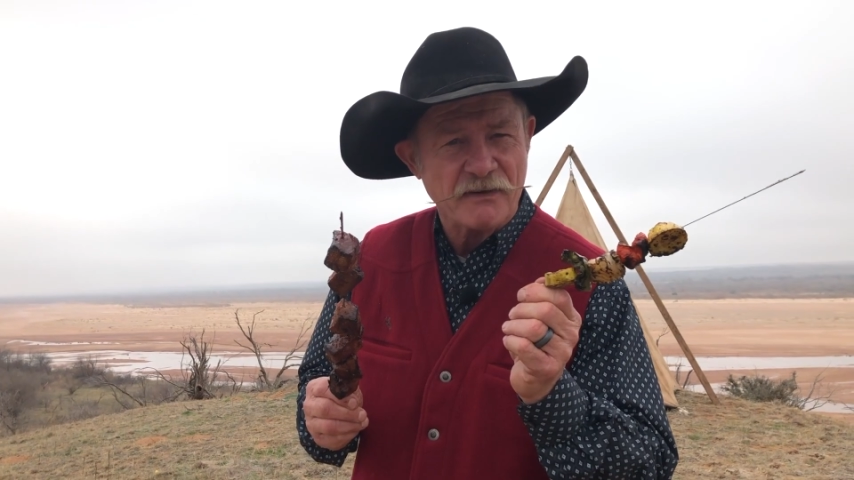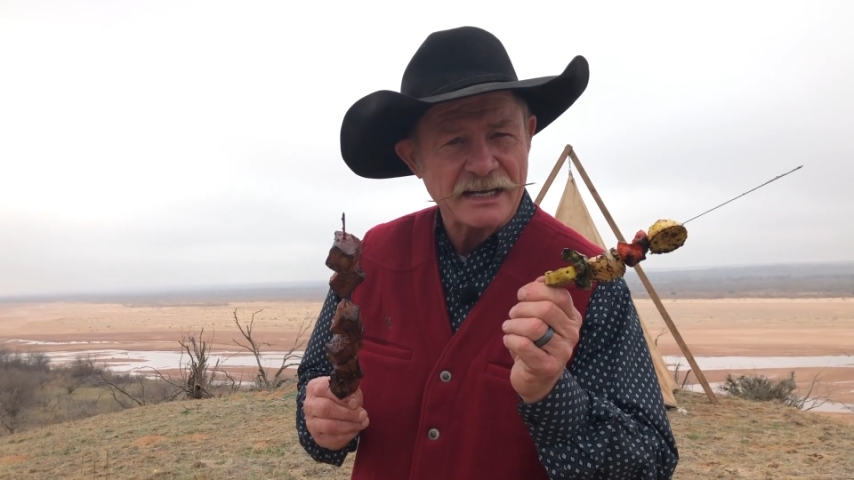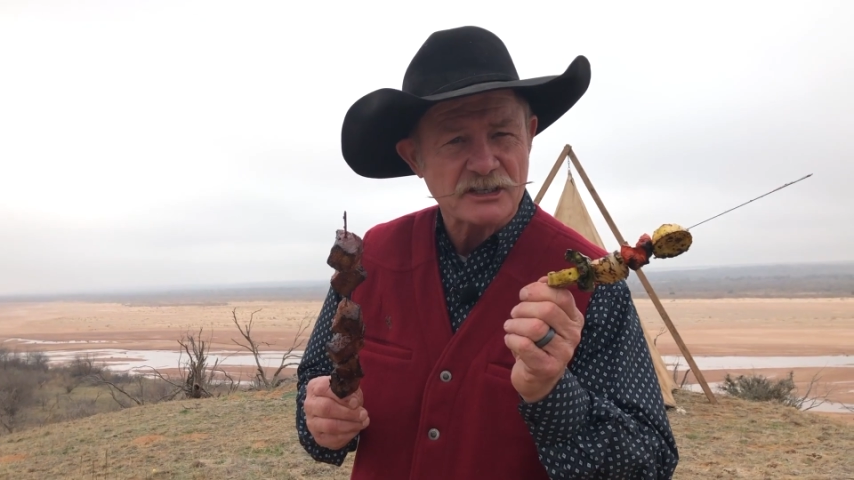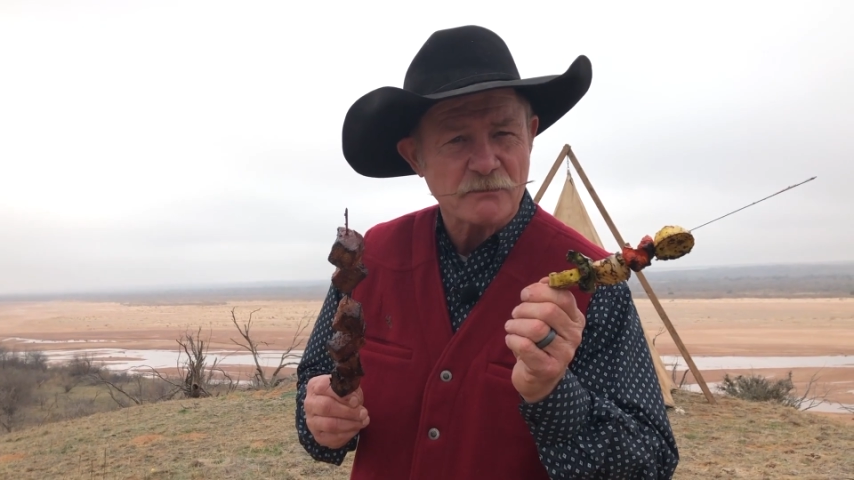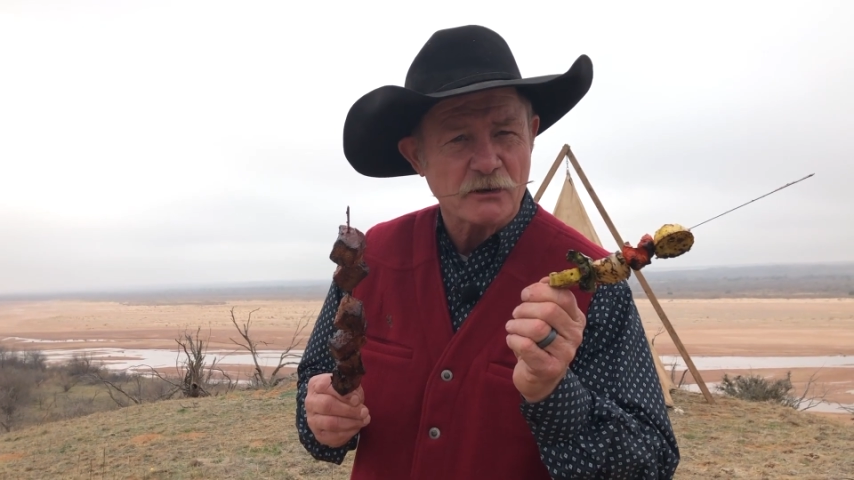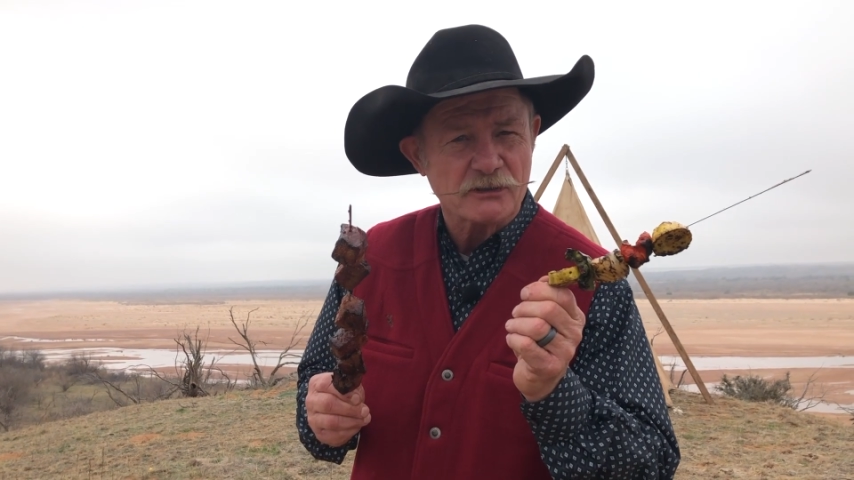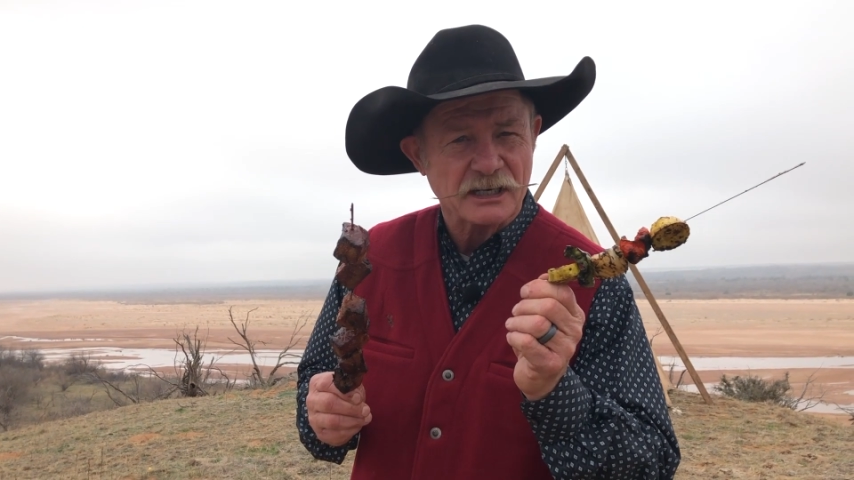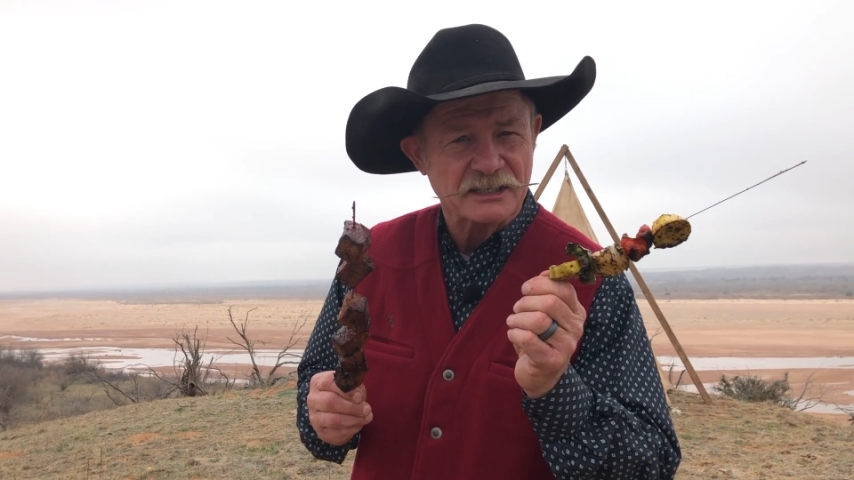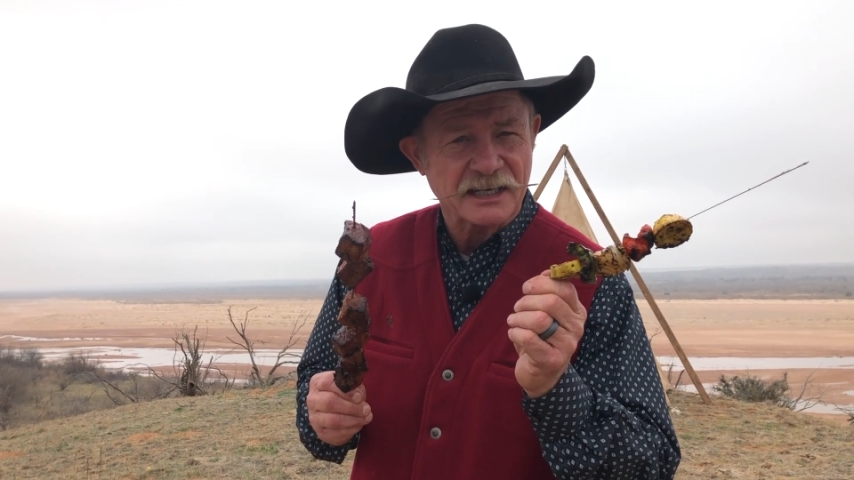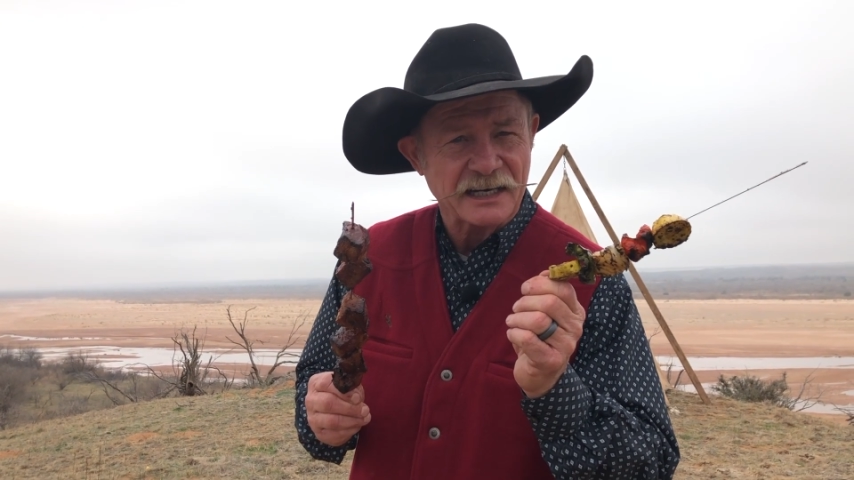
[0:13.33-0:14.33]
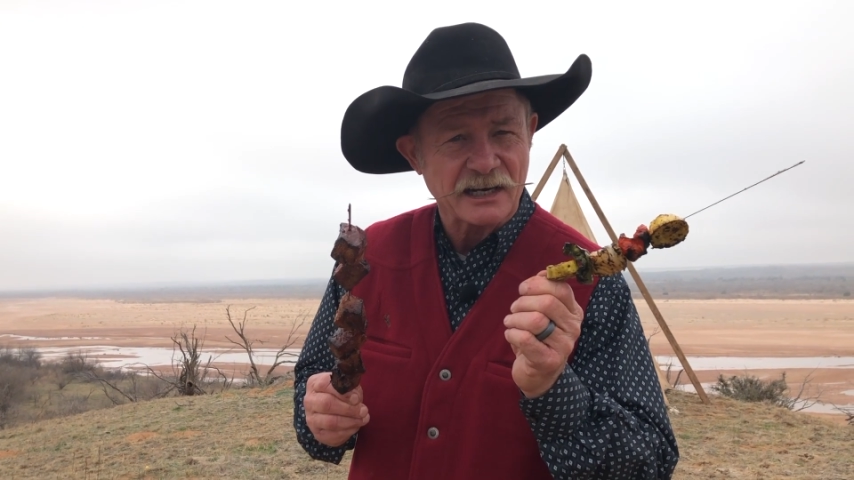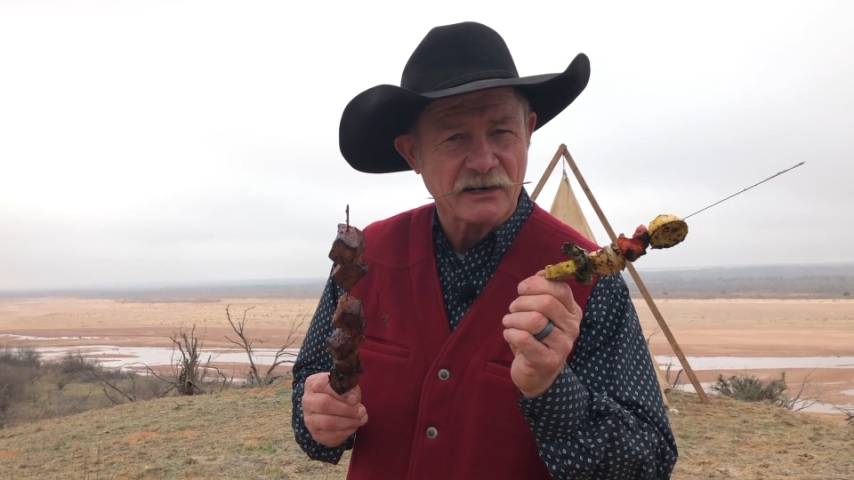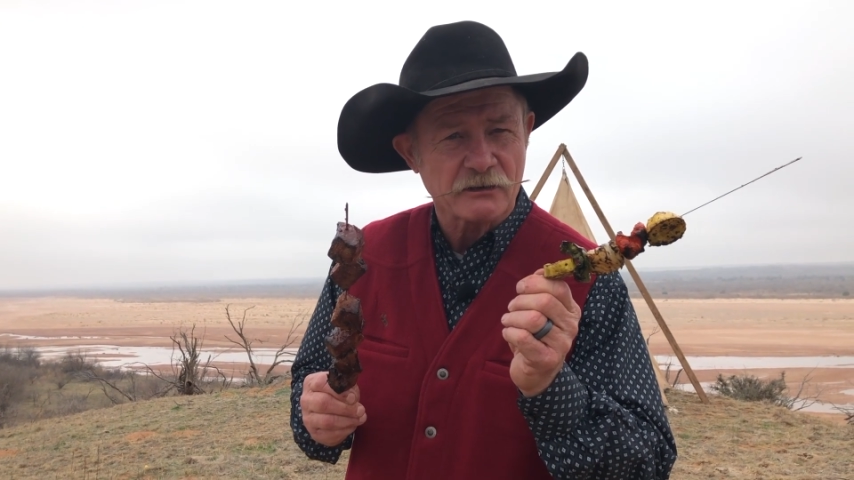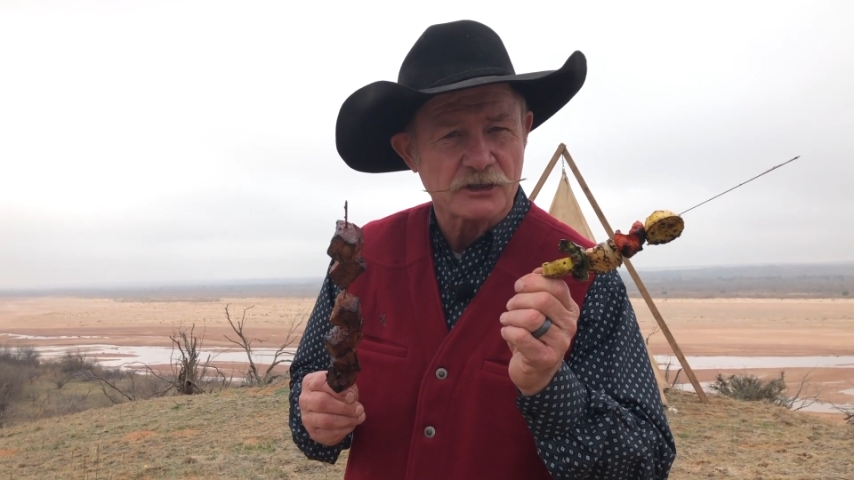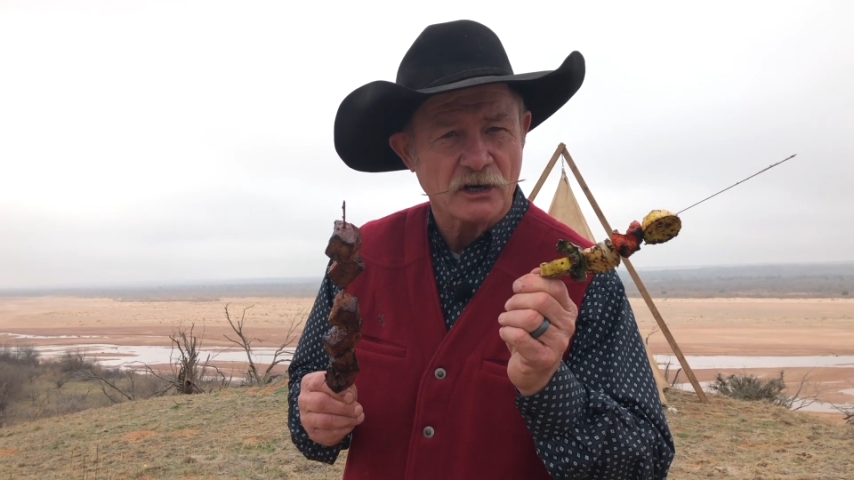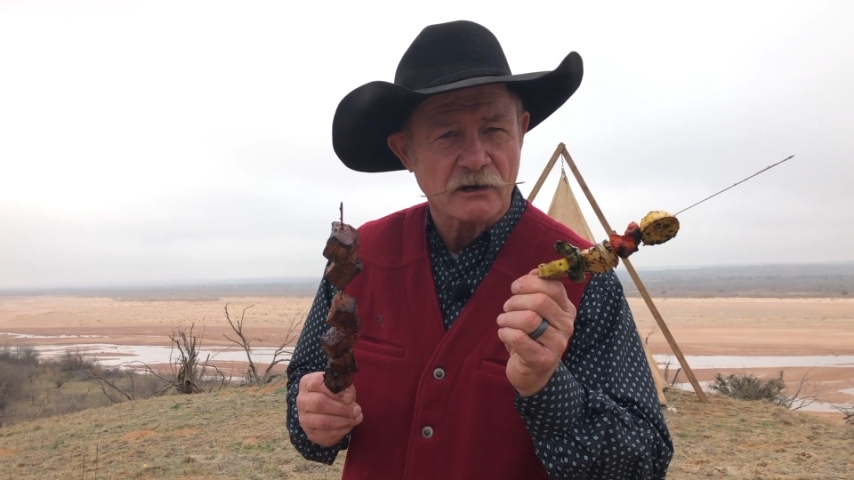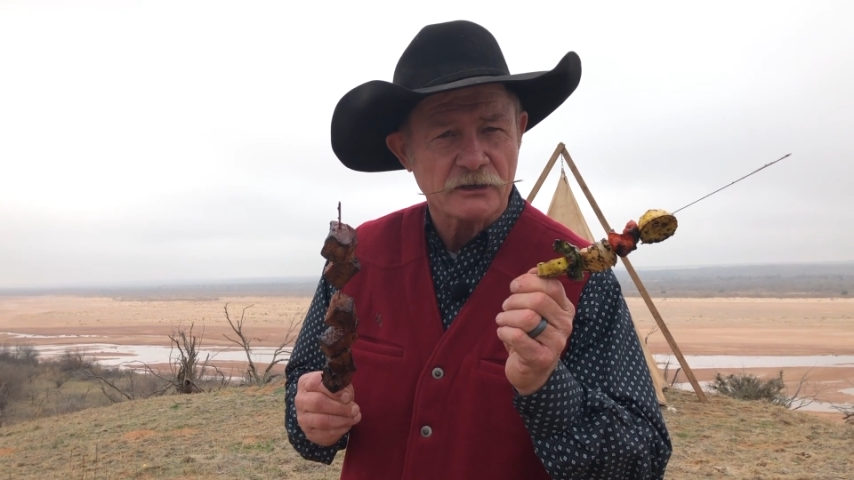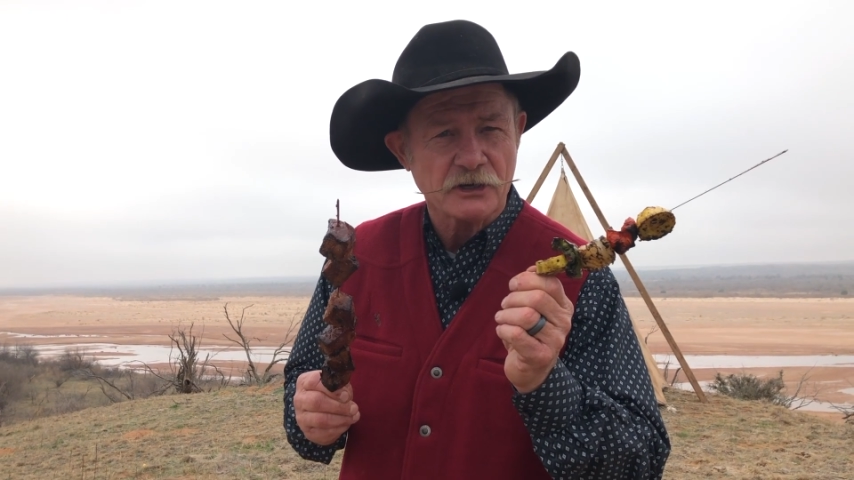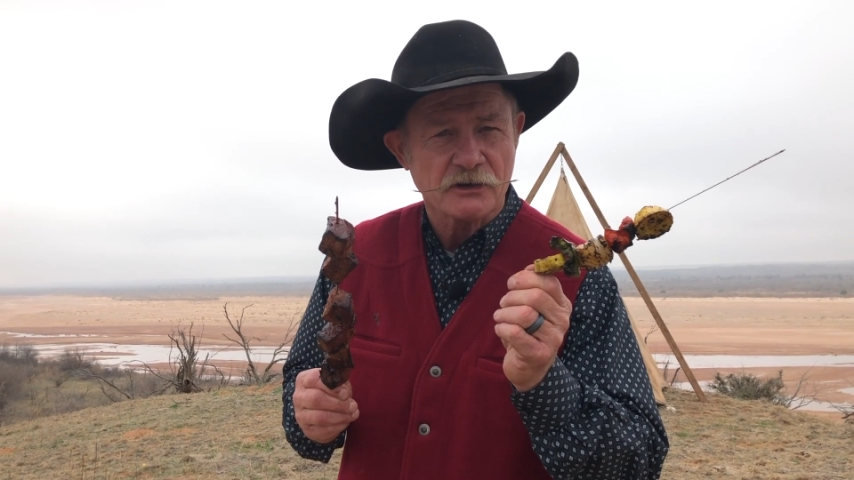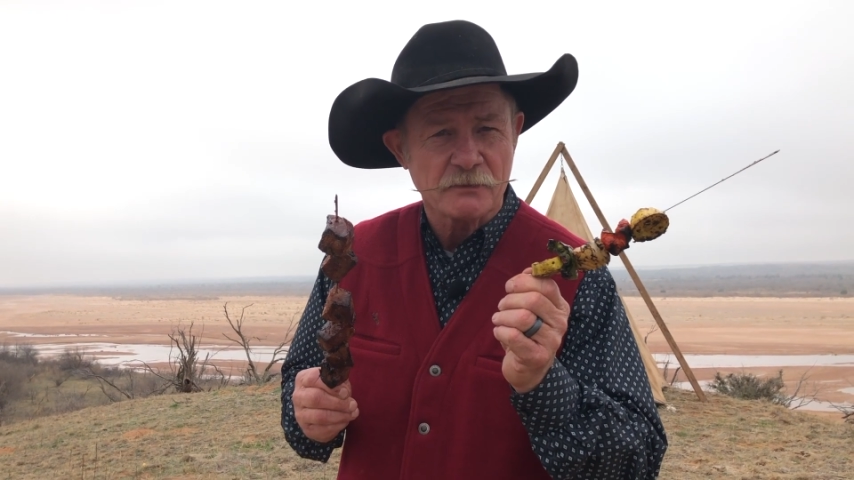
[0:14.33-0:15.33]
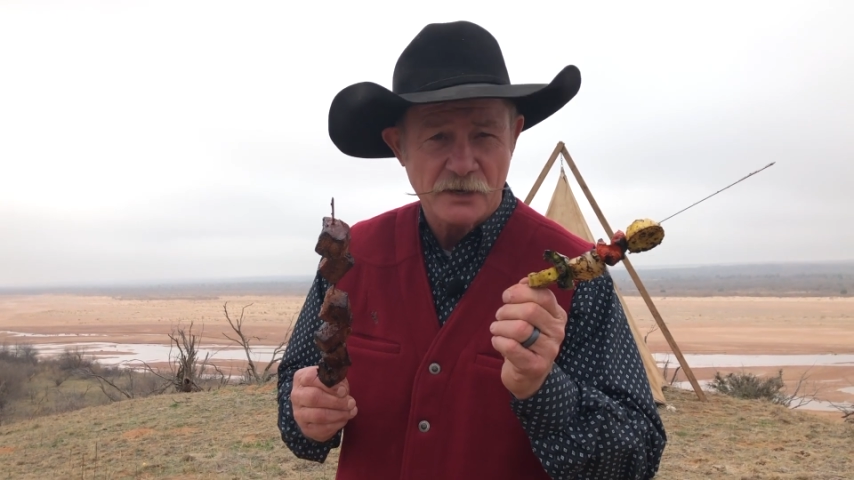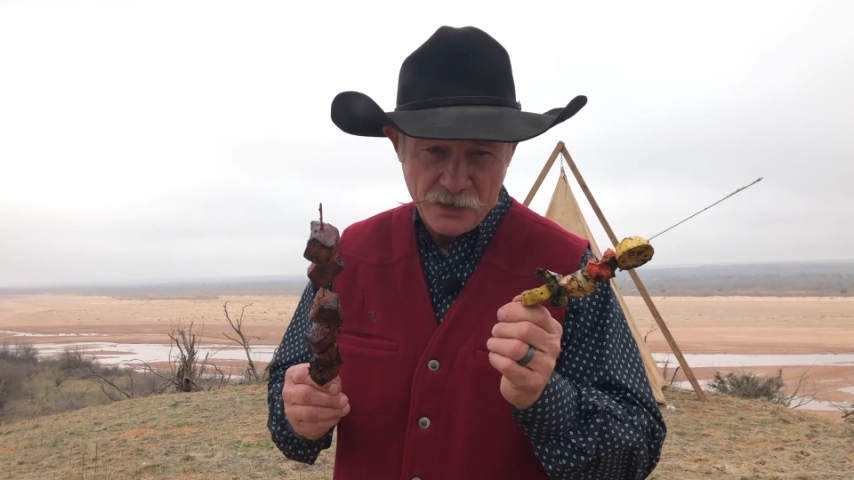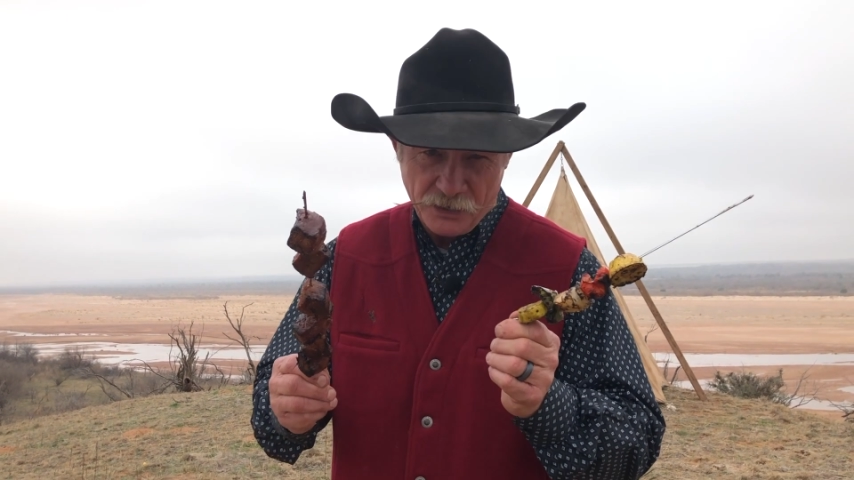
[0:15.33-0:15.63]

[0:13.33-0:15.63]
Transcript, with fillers: vegetables that's got a little char to them.